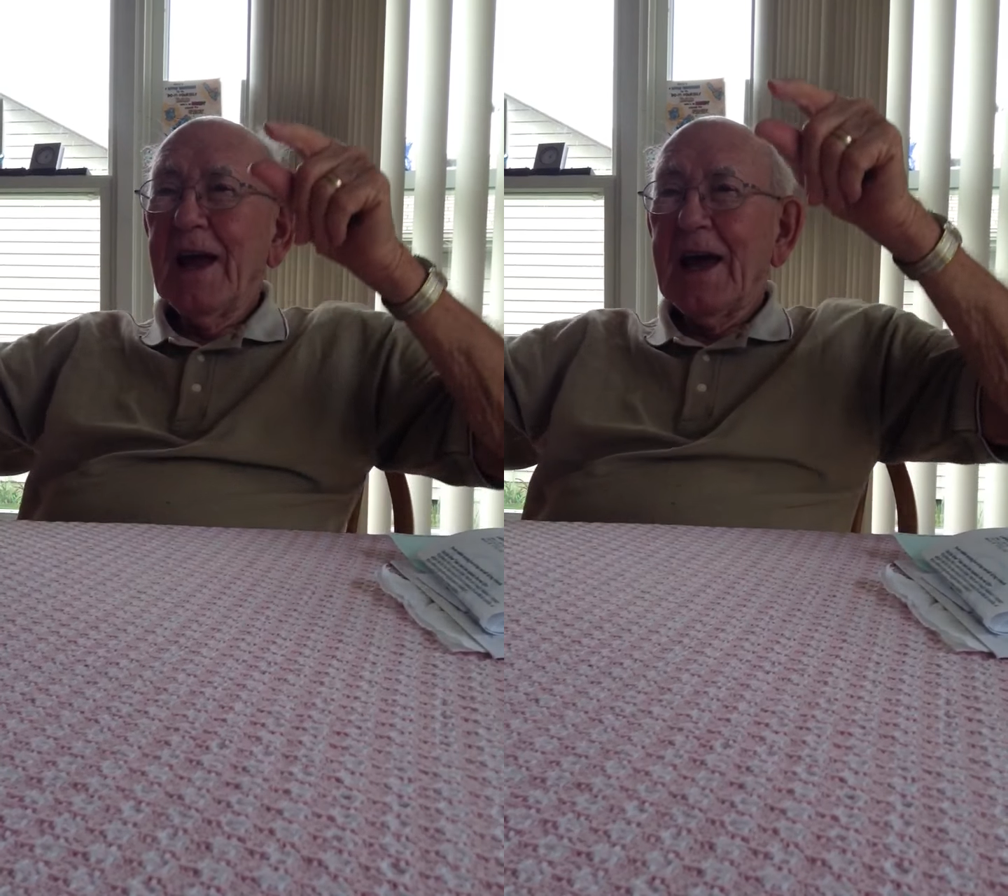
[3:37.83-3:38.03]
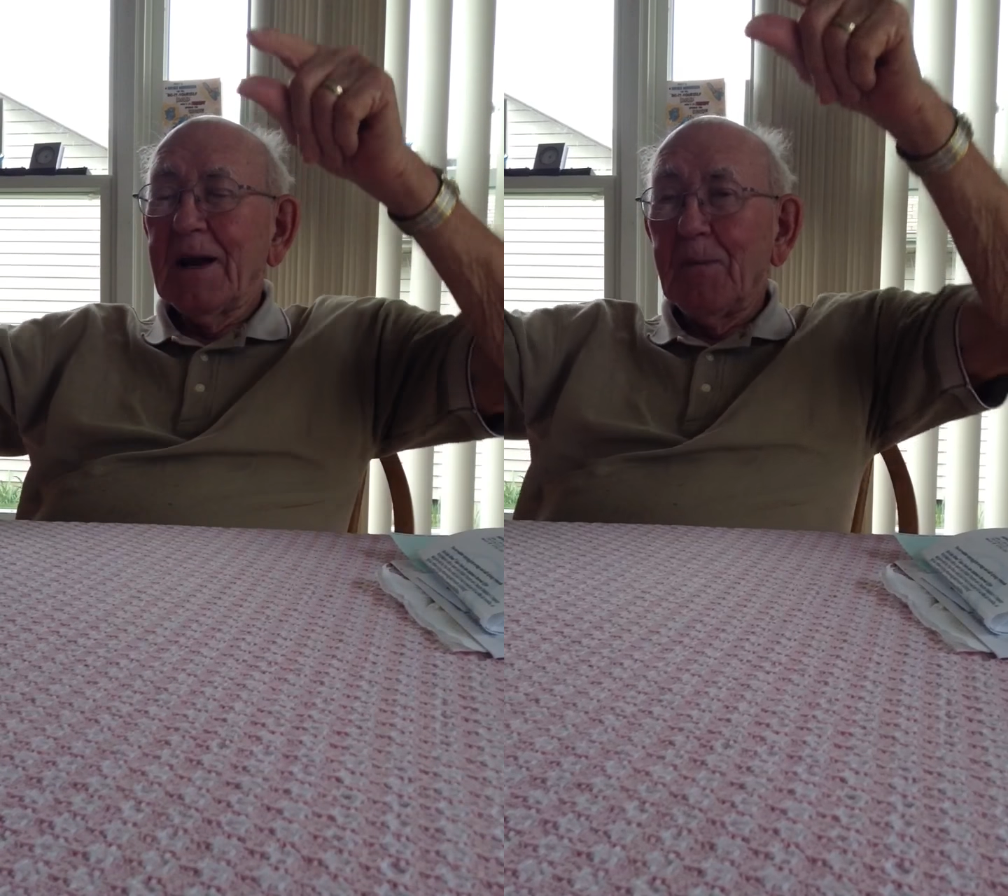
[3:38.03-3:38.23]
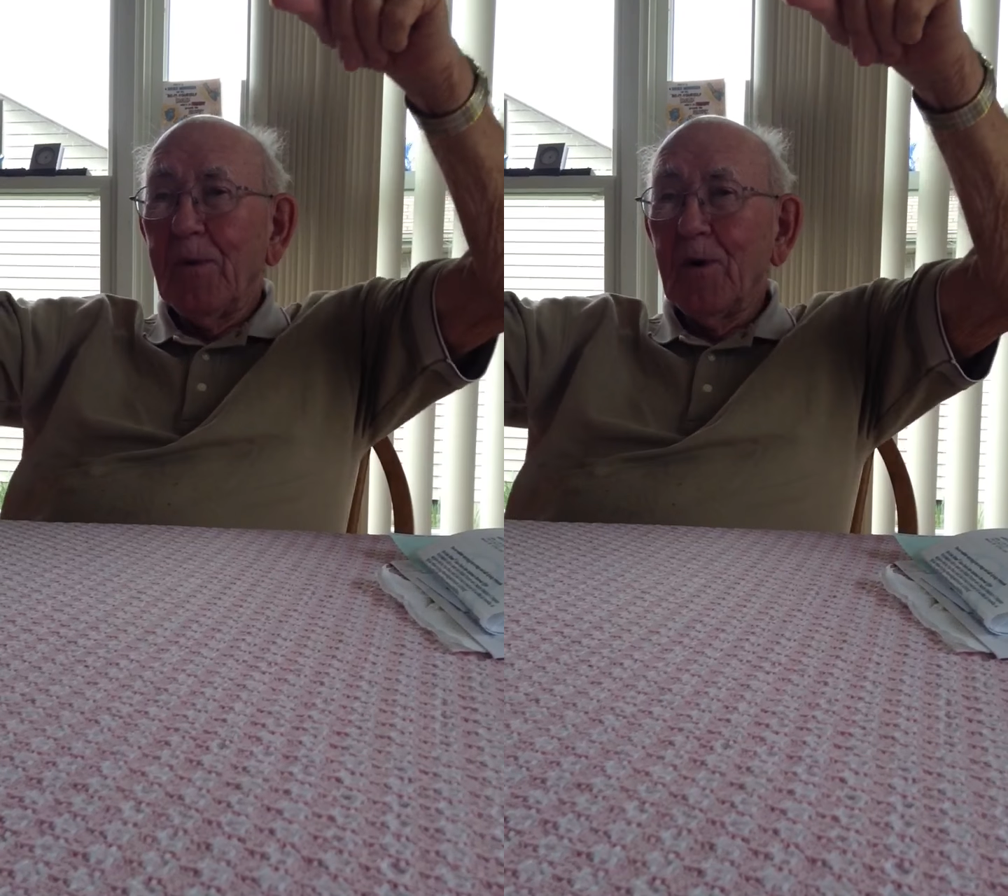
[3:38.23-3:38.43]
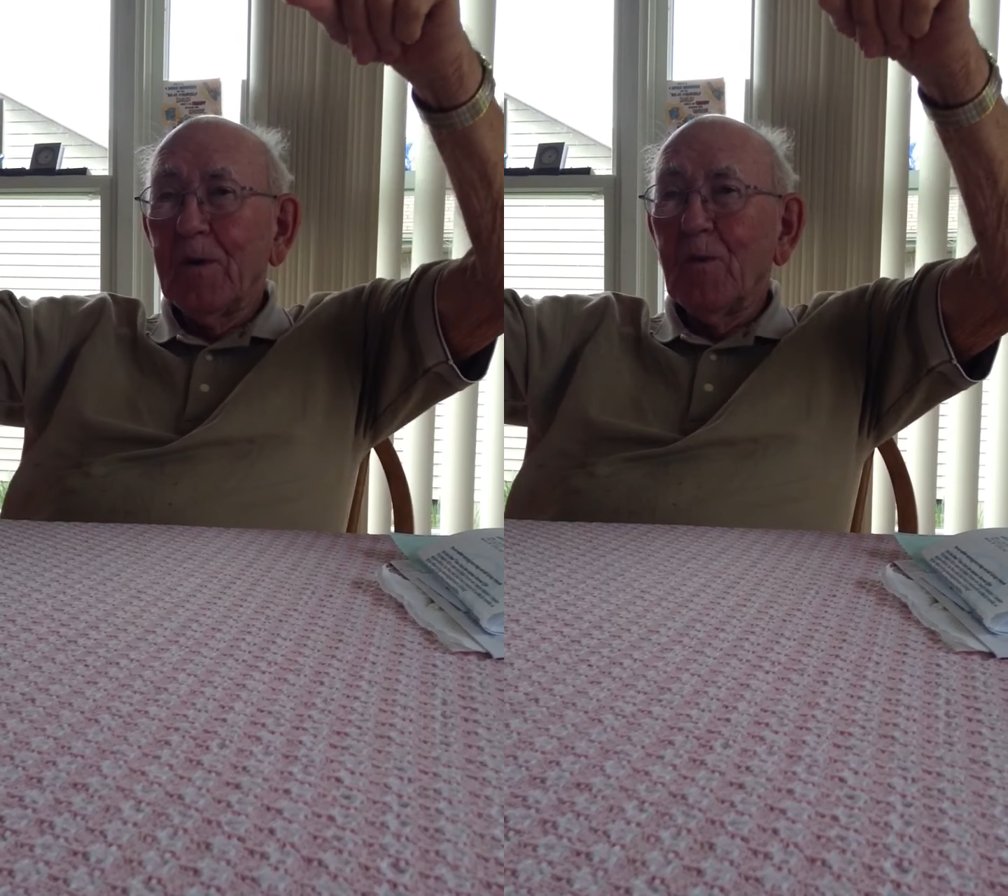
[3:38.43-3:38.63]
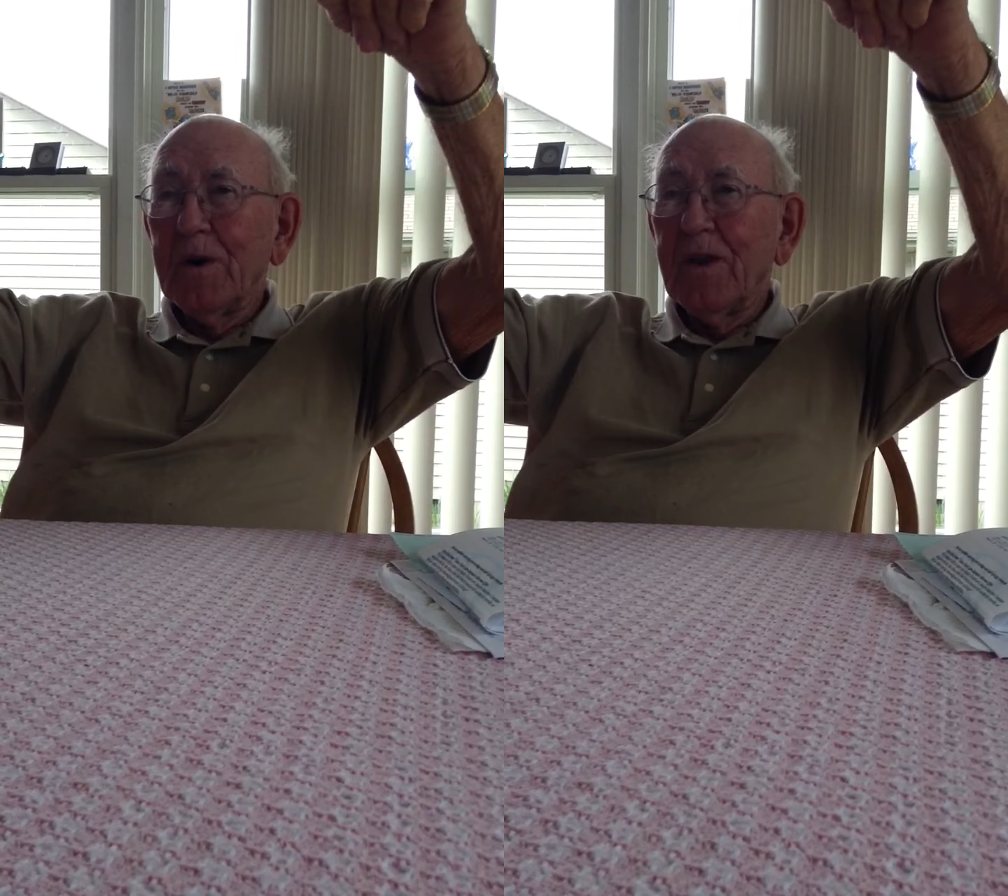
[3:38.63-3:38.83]
at a
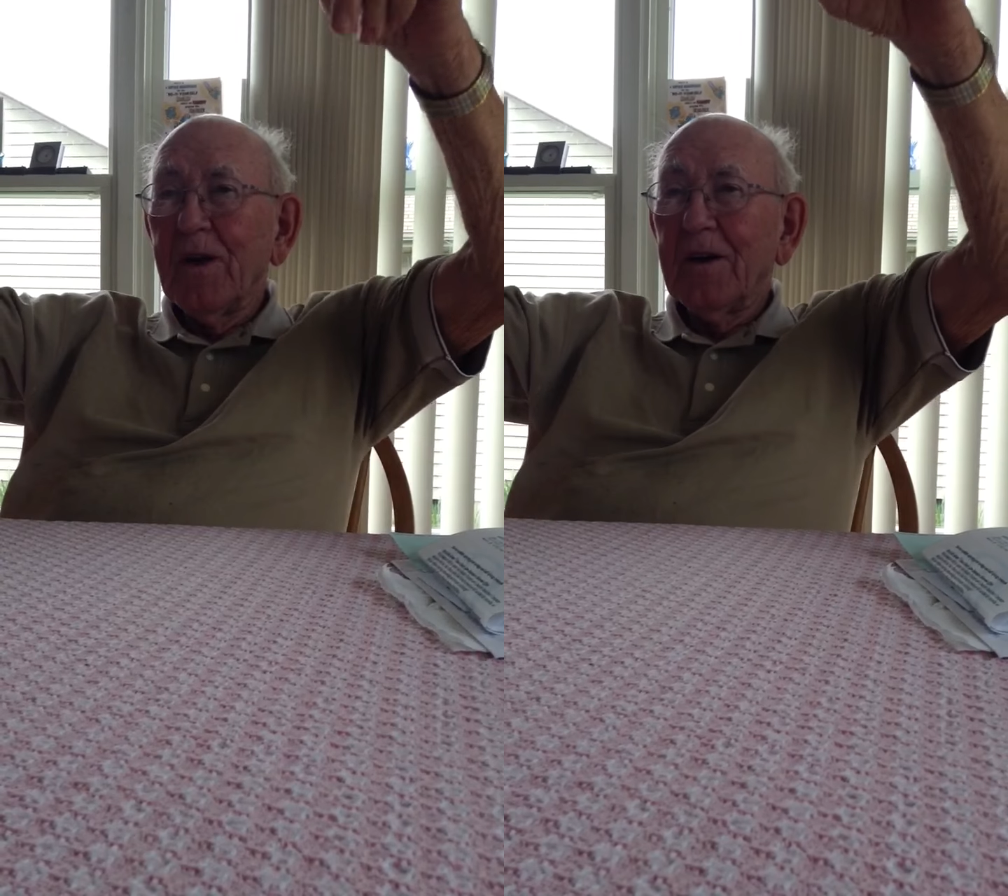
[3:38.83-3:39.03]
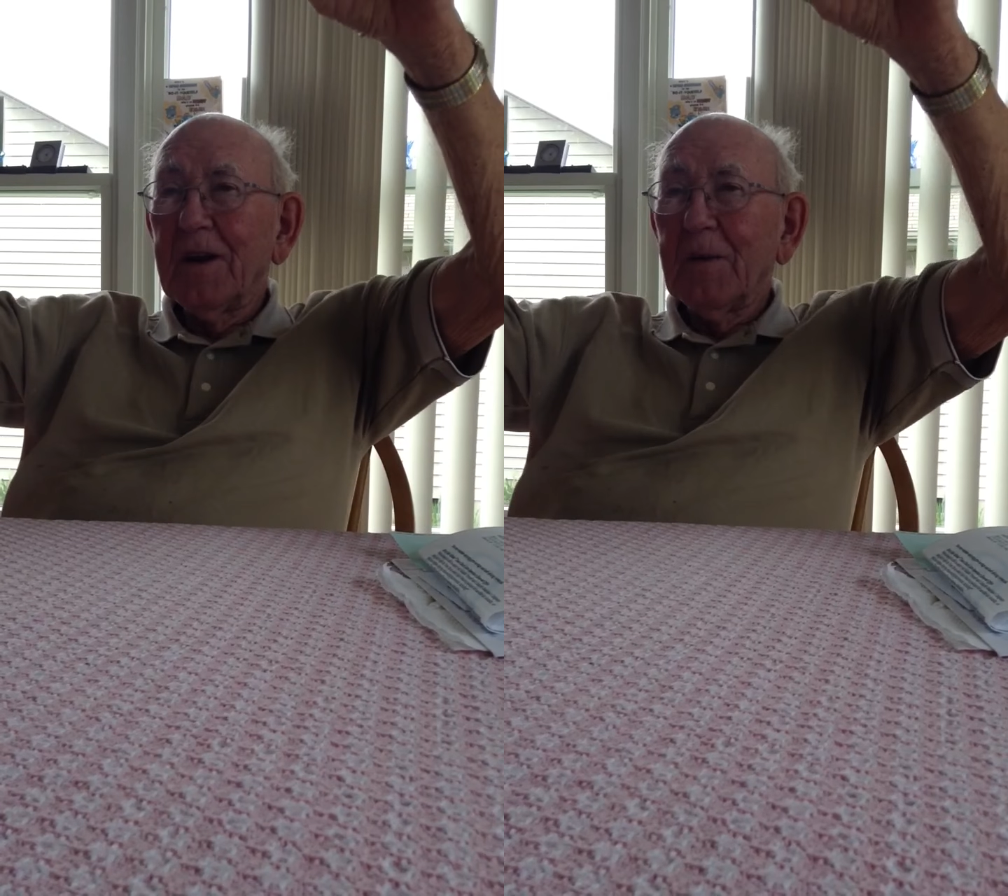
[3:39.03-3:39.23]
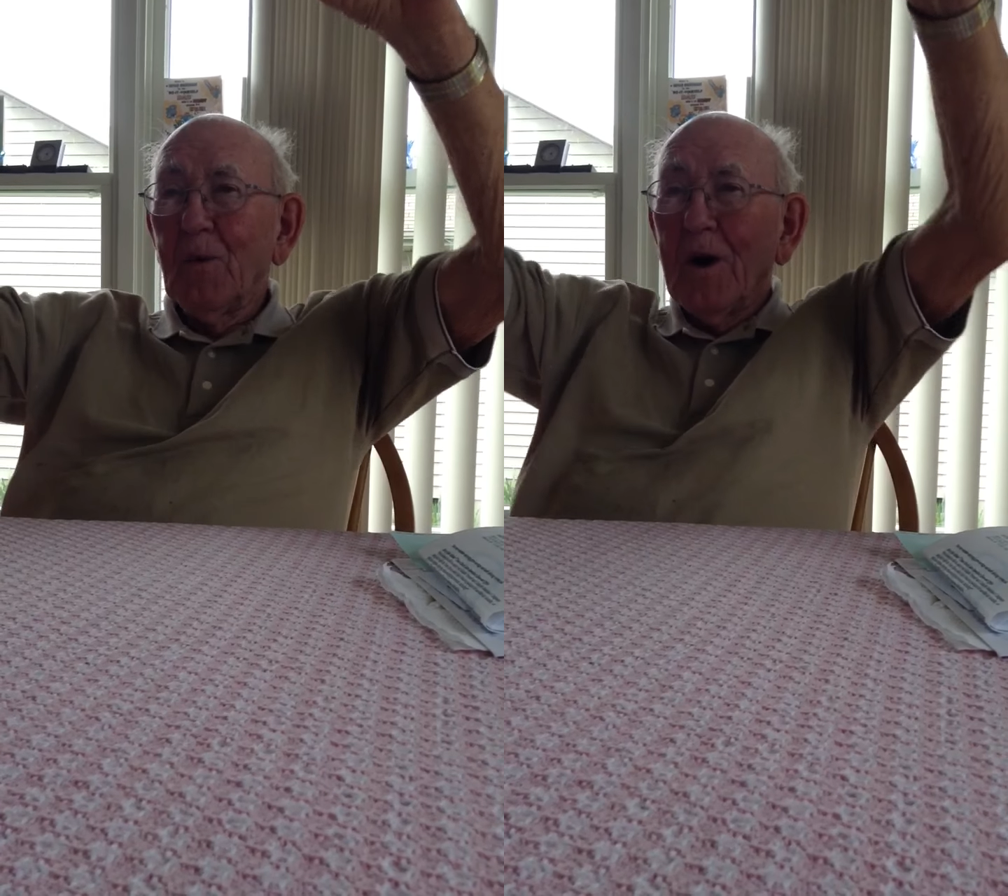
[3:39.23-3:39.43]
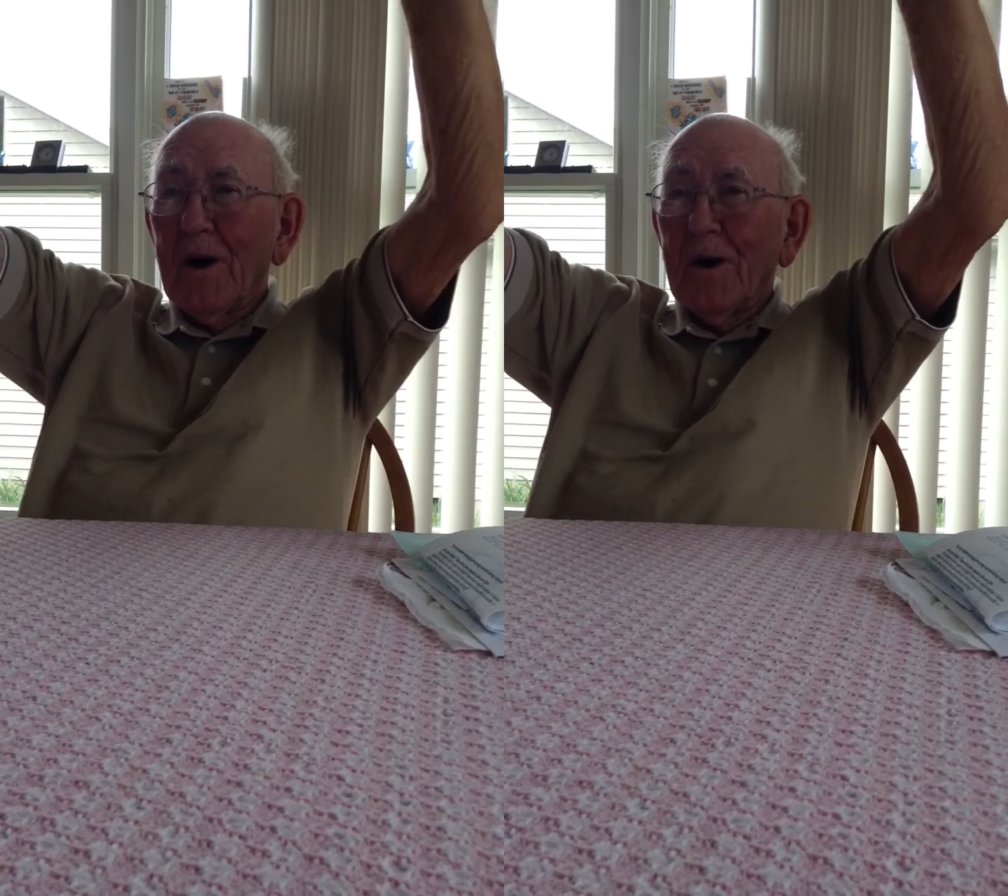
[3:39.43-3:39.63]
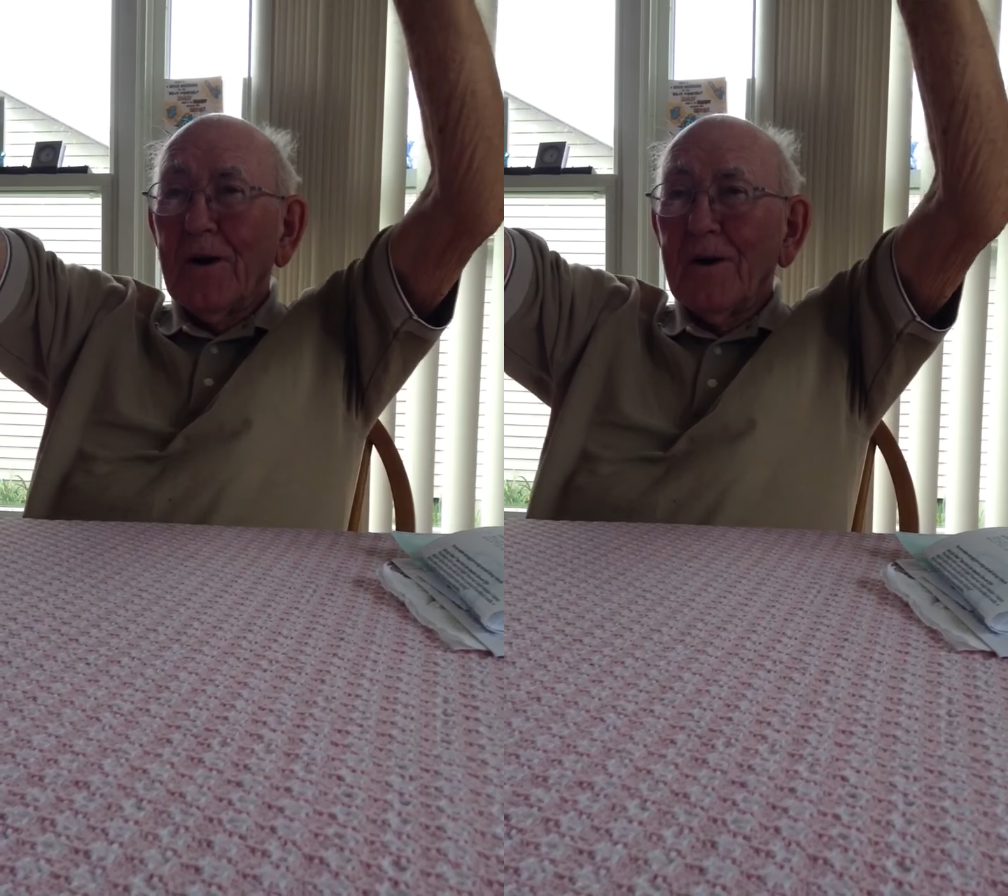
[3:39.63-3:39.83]
point we thought they
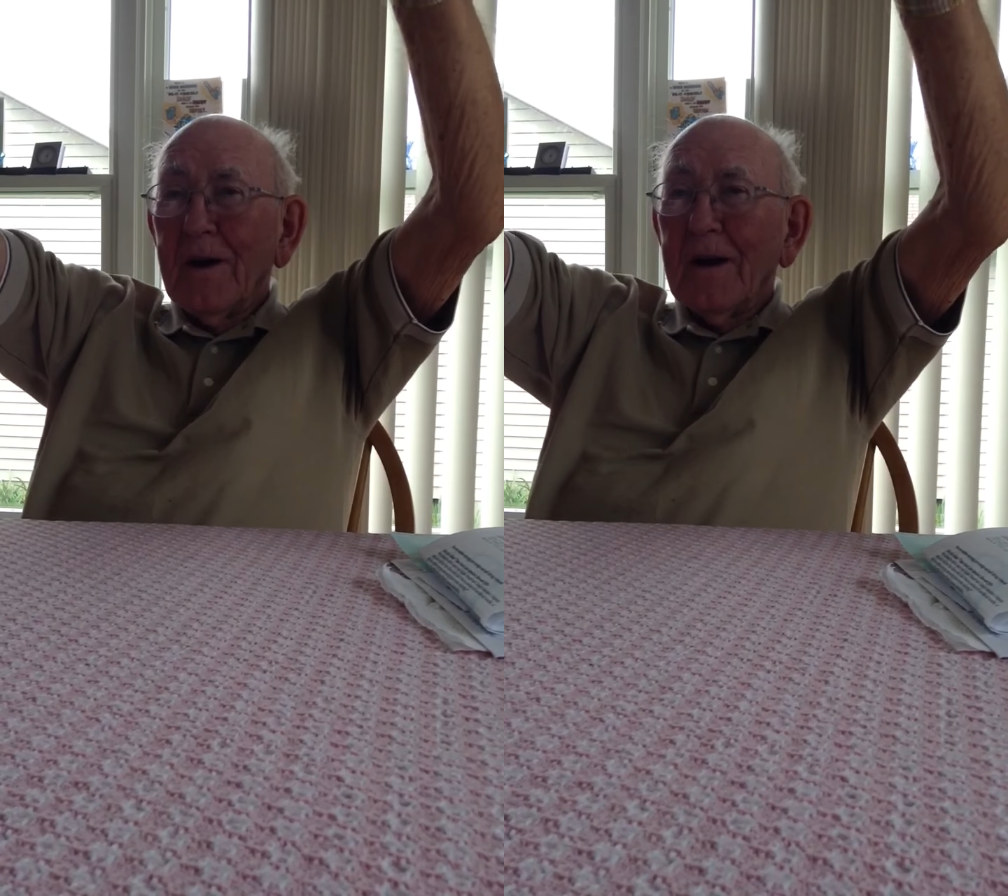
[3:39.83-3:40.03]
were,